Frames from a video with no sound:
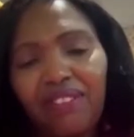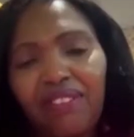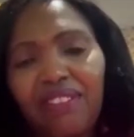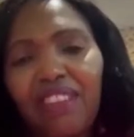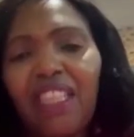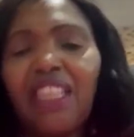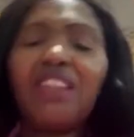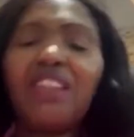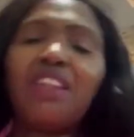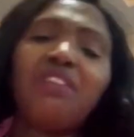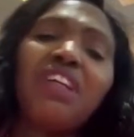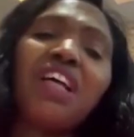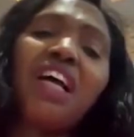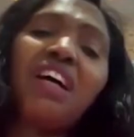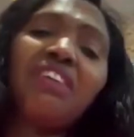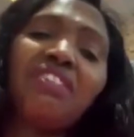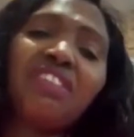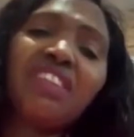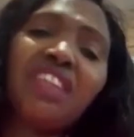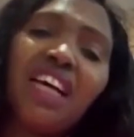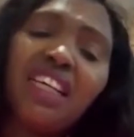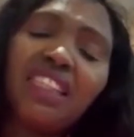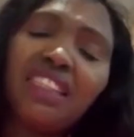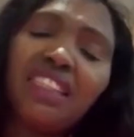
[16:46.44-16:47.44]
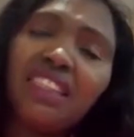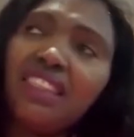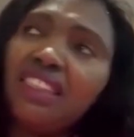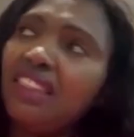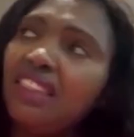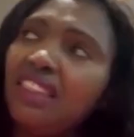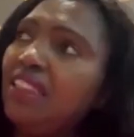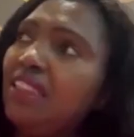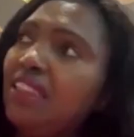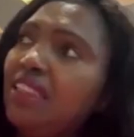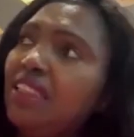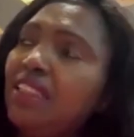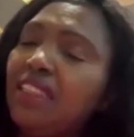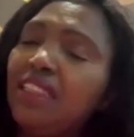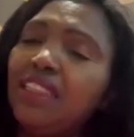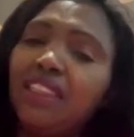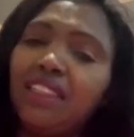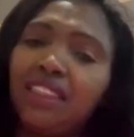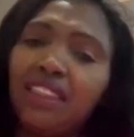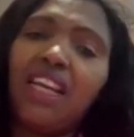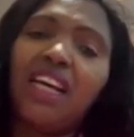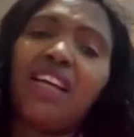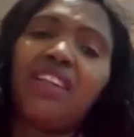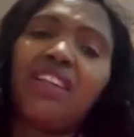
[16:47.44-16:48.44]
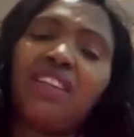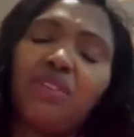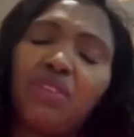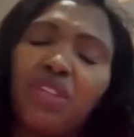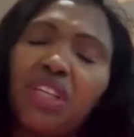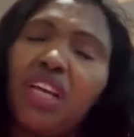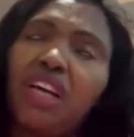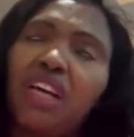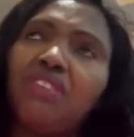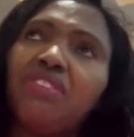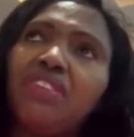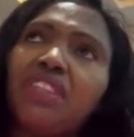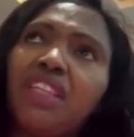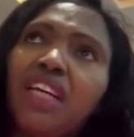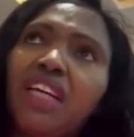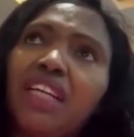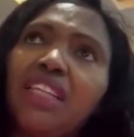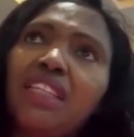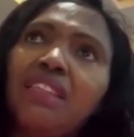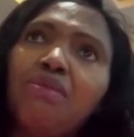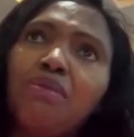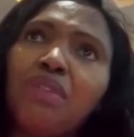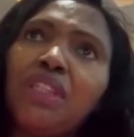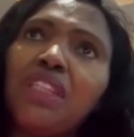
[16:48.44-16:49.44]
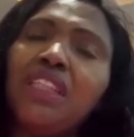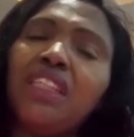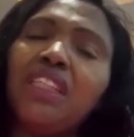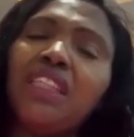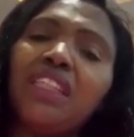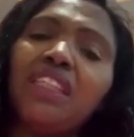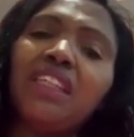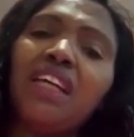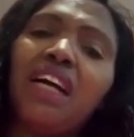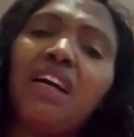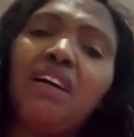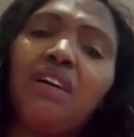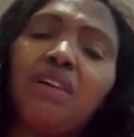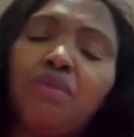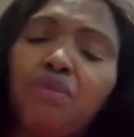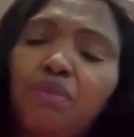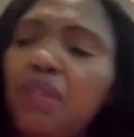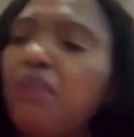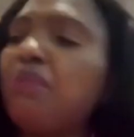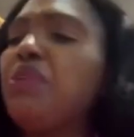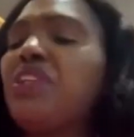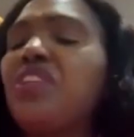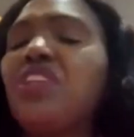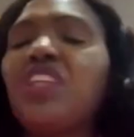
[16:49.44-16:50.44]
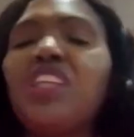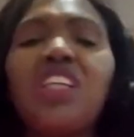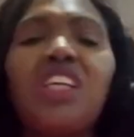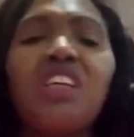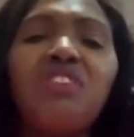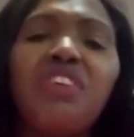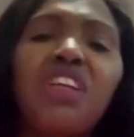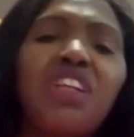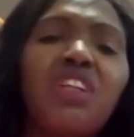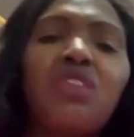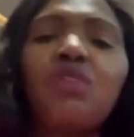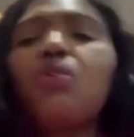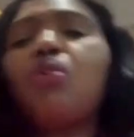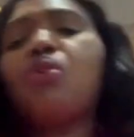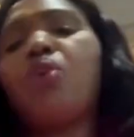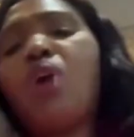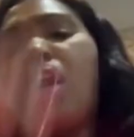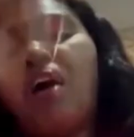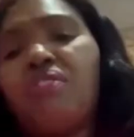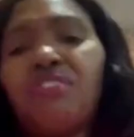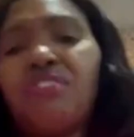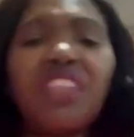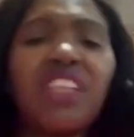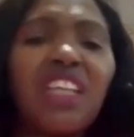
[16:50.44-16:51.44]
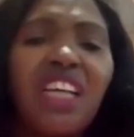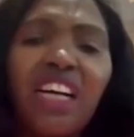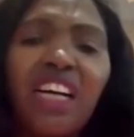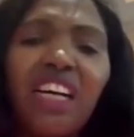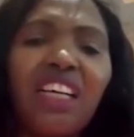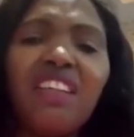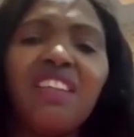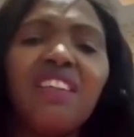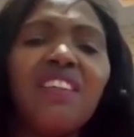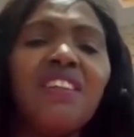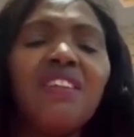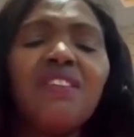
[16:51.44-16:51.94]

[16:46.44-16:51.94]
Like the way I've done, the way I've done, meaning maybe think even go Africa,